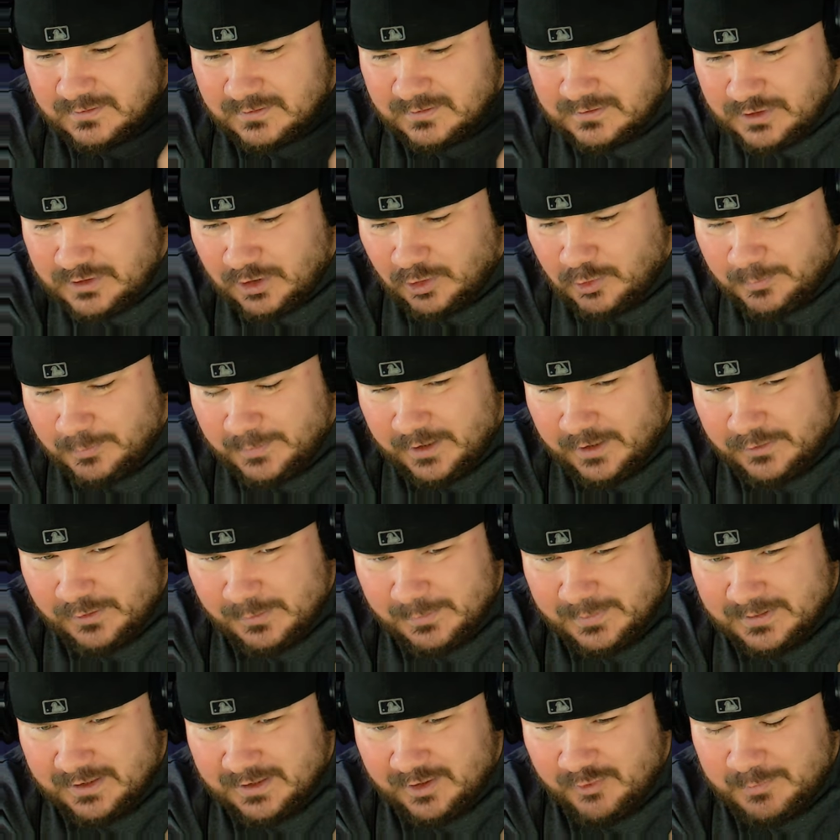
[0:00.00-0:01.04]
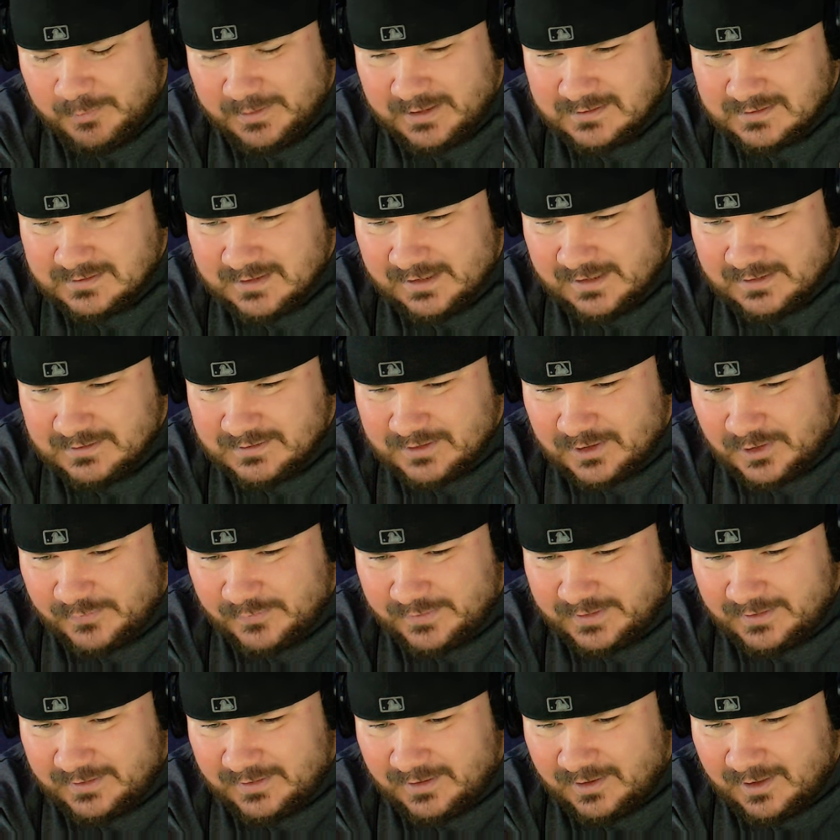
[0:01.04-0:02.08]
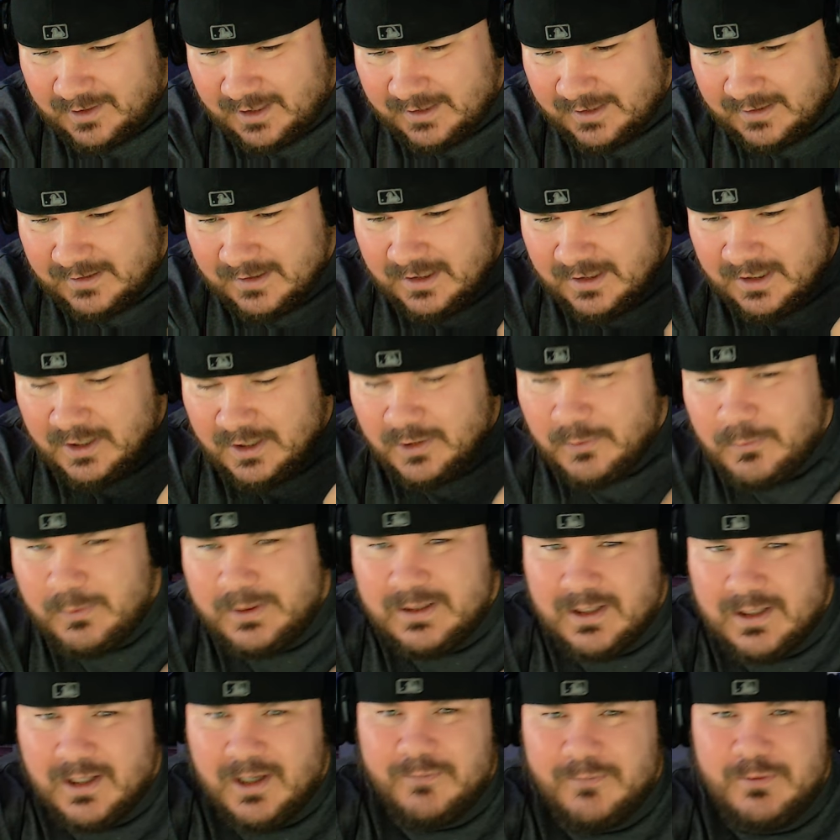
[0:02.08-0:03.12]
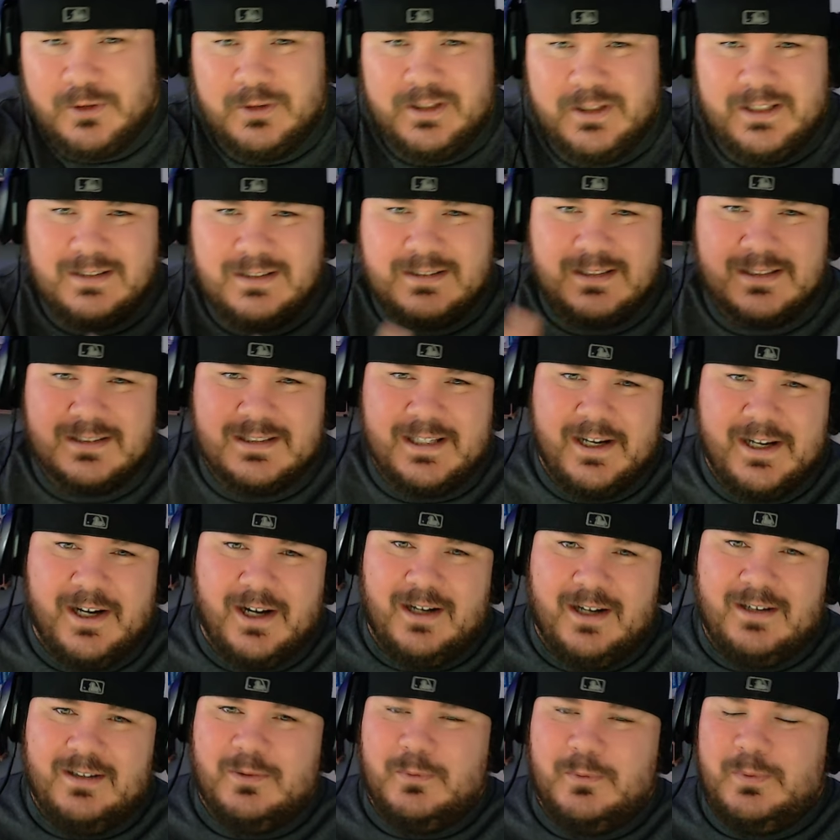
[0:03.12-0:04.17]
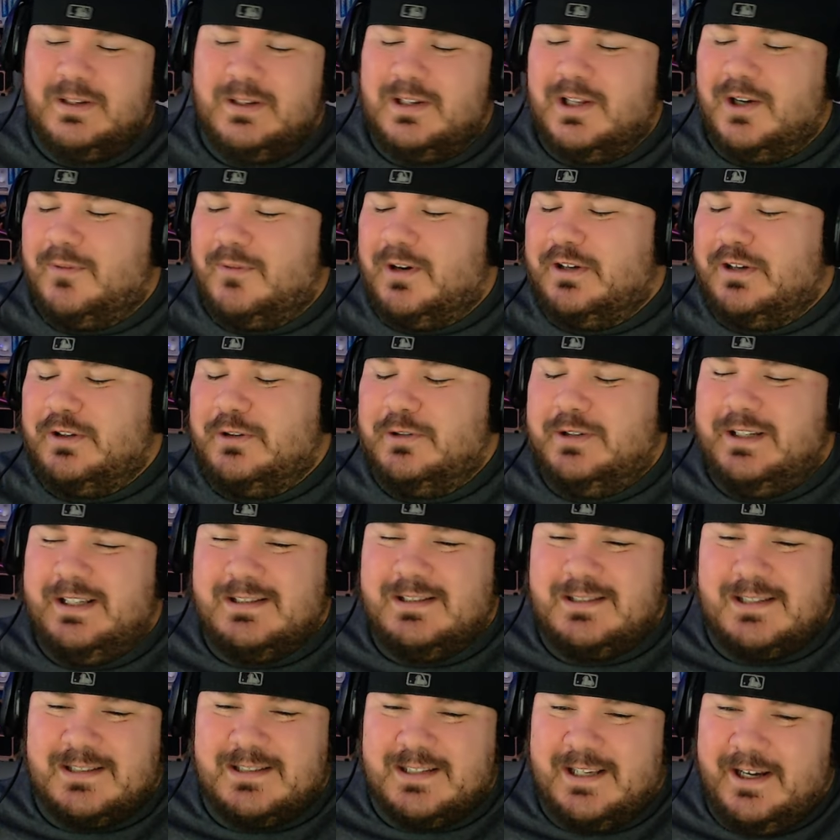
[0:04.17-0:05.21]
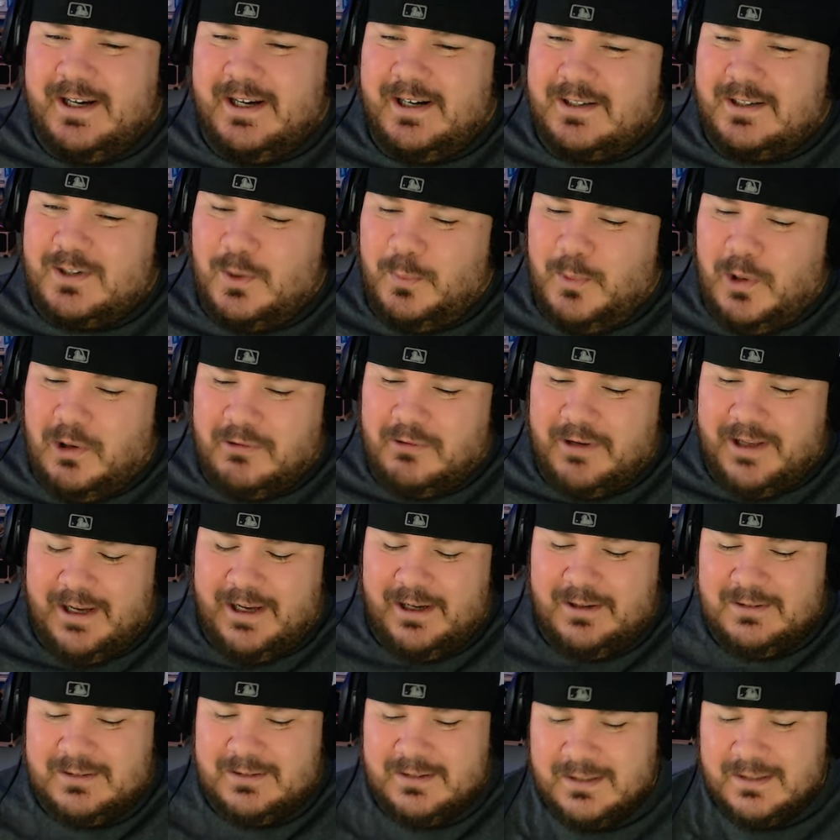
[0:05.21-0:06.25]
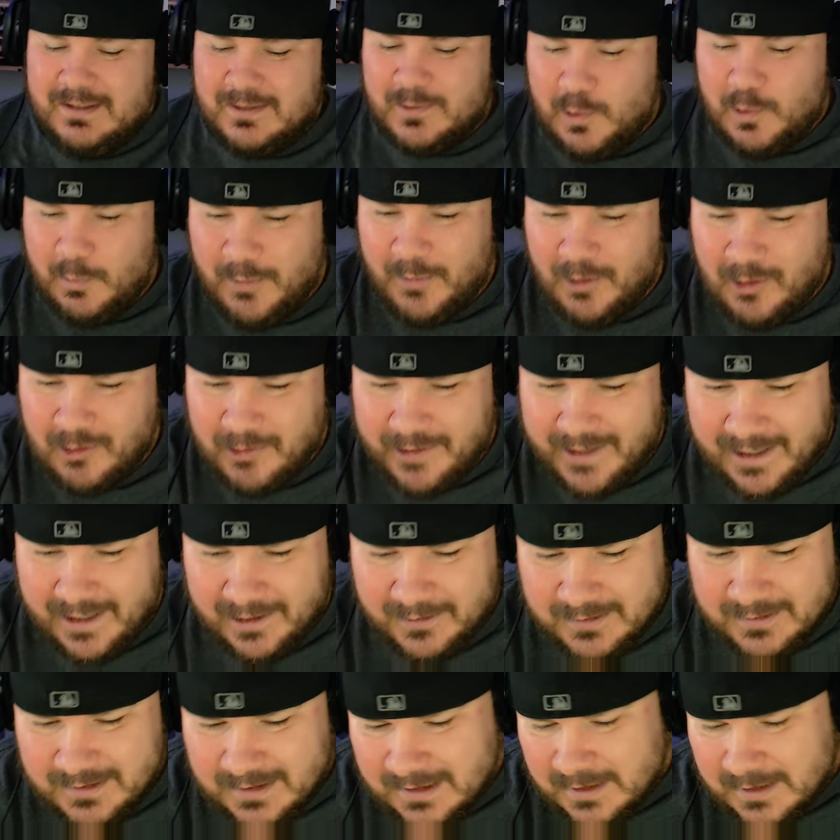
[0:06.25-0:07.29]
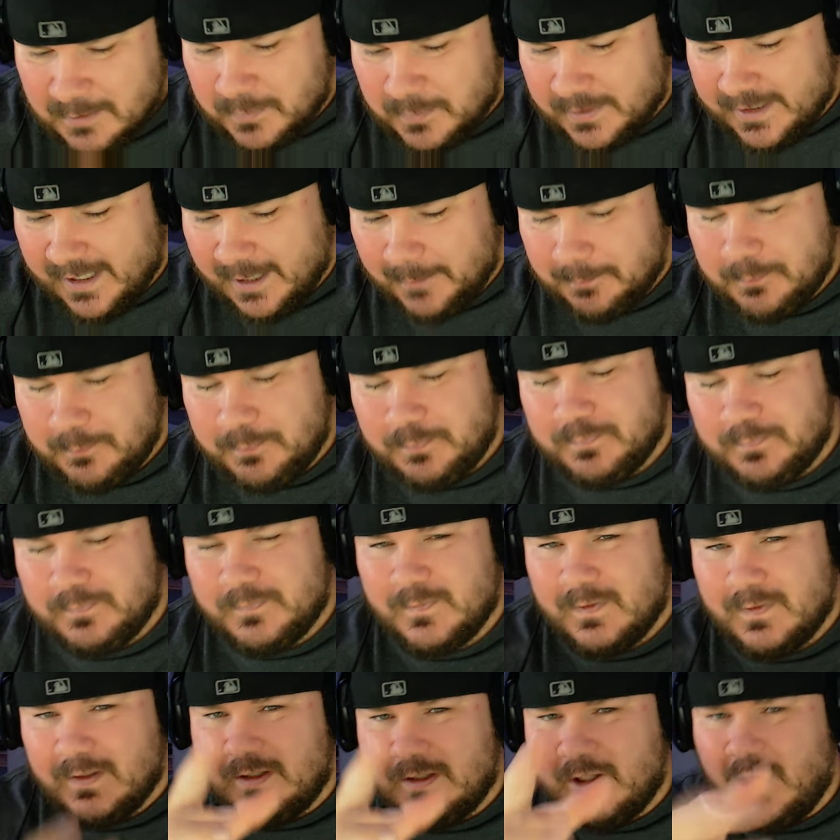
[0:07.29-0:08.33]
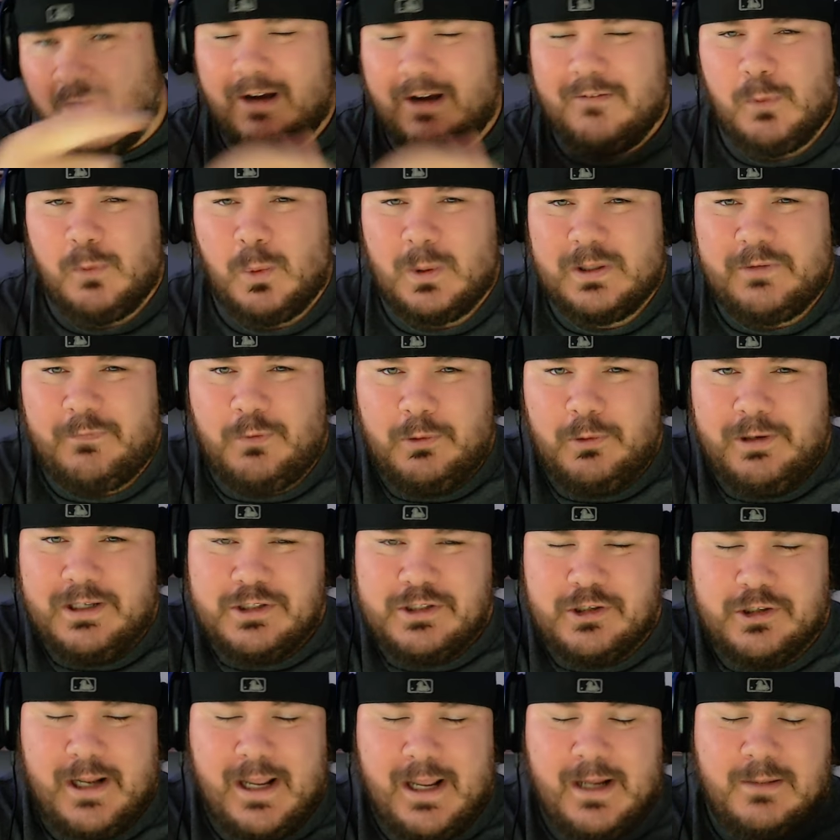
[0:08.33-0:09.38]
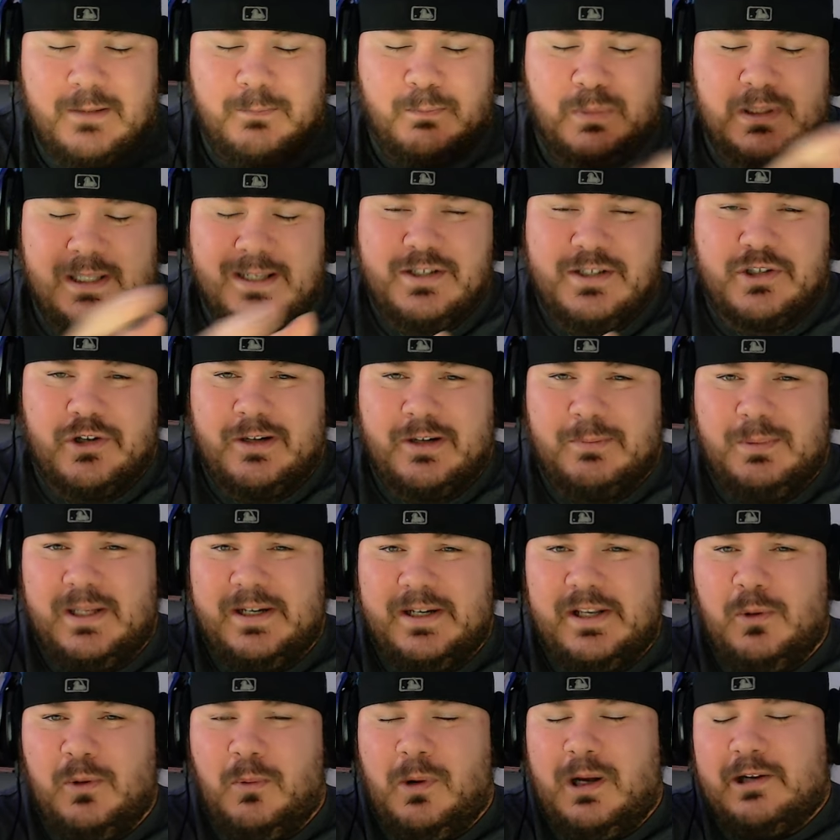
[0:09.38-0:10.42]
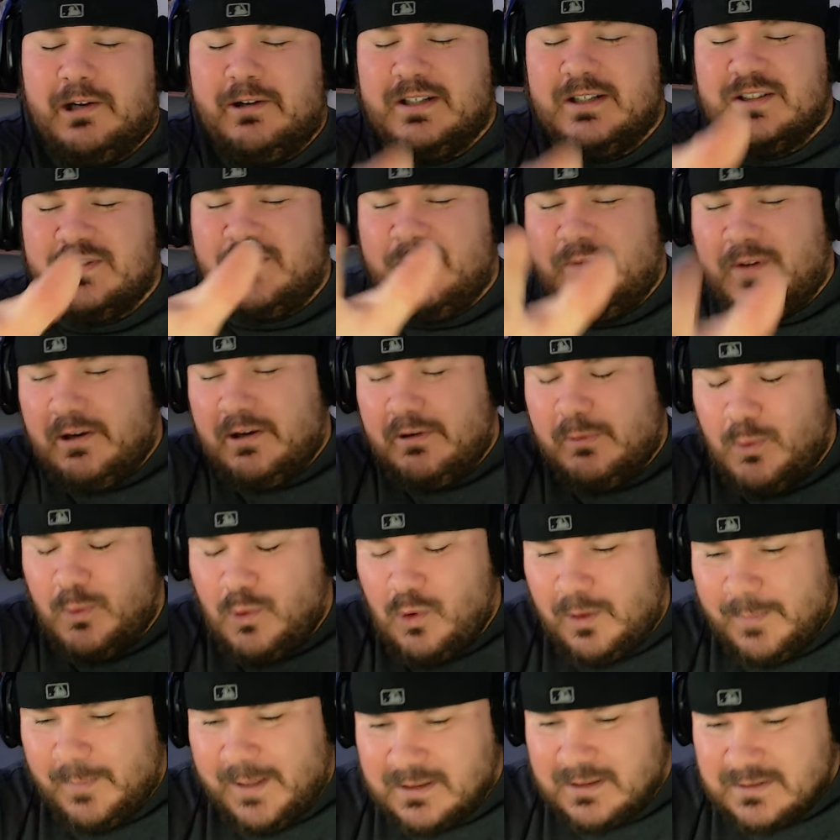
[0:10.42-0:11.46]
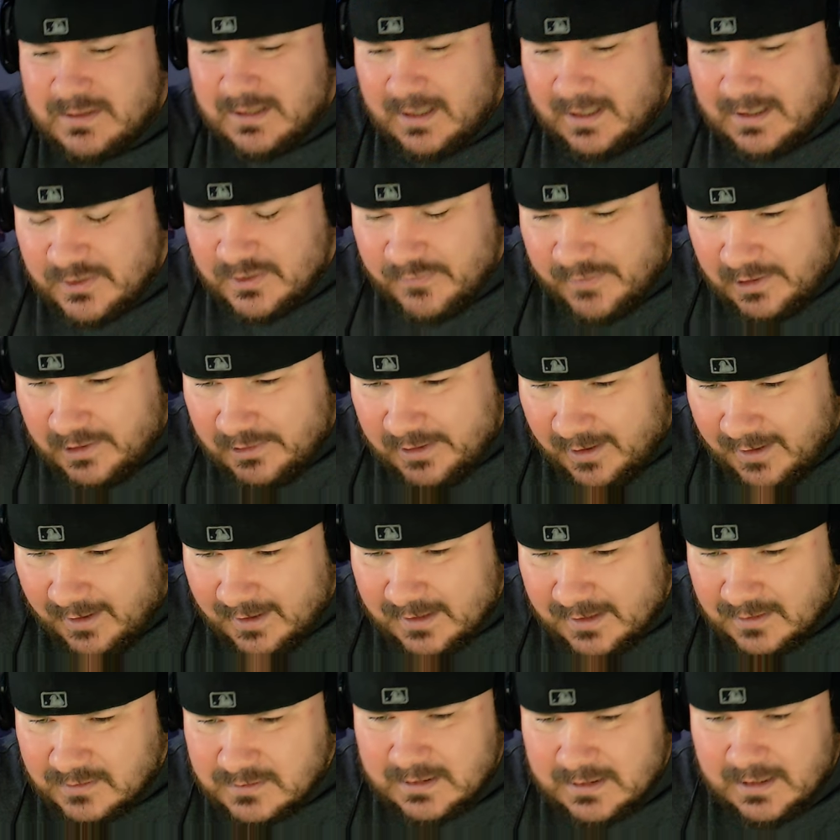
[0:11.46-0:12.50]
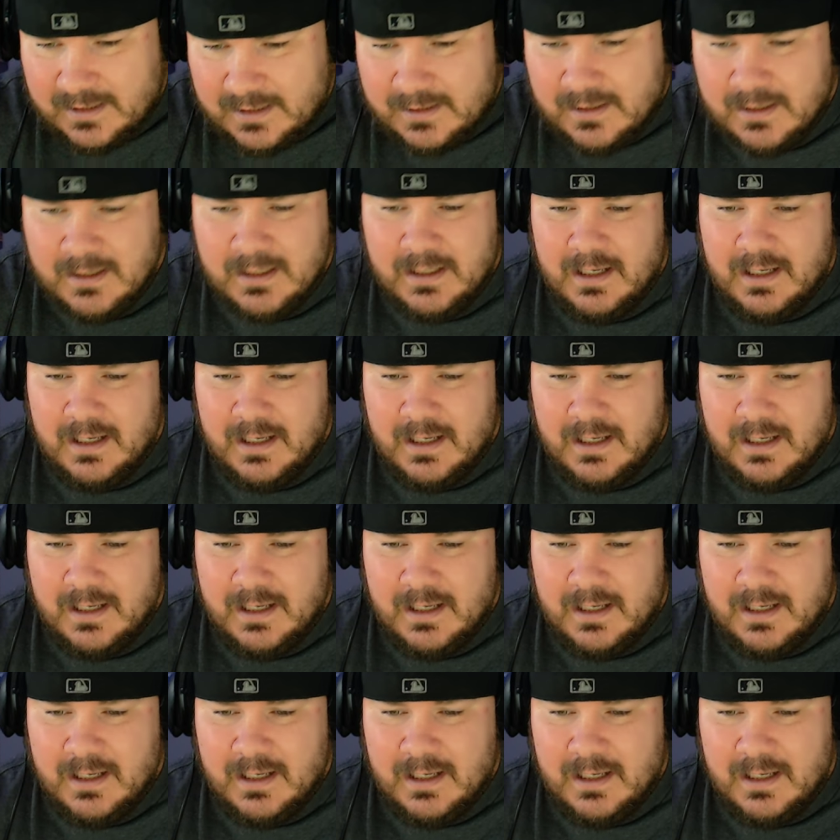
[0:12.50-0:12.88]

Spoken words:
Show them nothing but love because they deserve it. All right. We love UNISA's here. We love our UNISA's here. Come on now. Come on now. But yeah, y'all have a wonderful rest of your day. Please drink plenty of water. It's very warm outside. It's very hot outside.